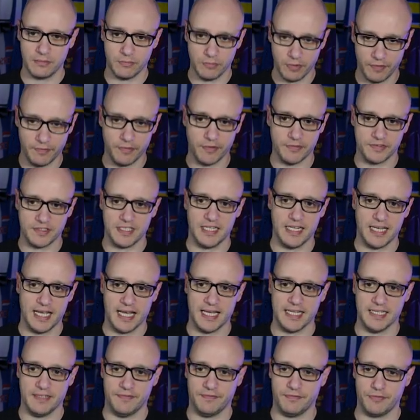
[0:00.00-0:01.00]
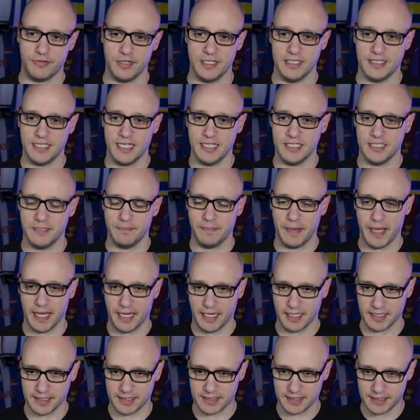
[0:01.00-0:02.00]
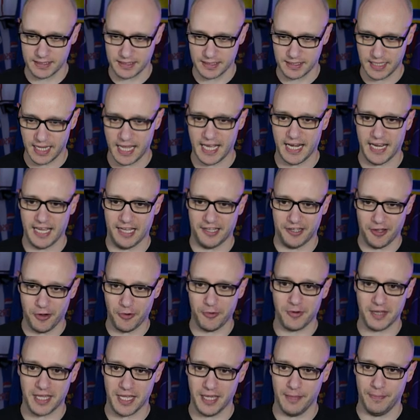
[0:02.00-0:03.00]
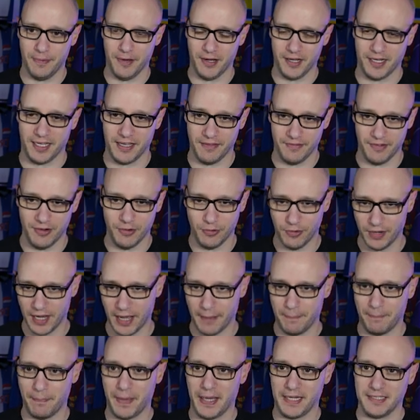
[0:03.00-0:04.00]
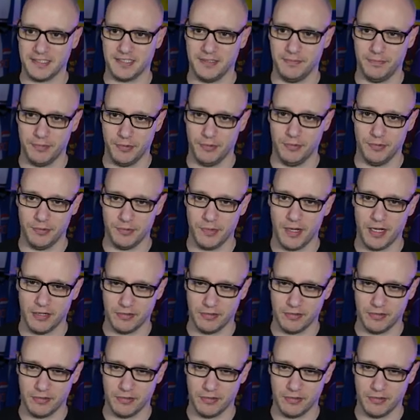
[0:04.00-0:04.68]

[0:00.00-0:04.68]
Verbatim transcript: With obviously our three centre backs and our goalkeeper giving all that back support as well.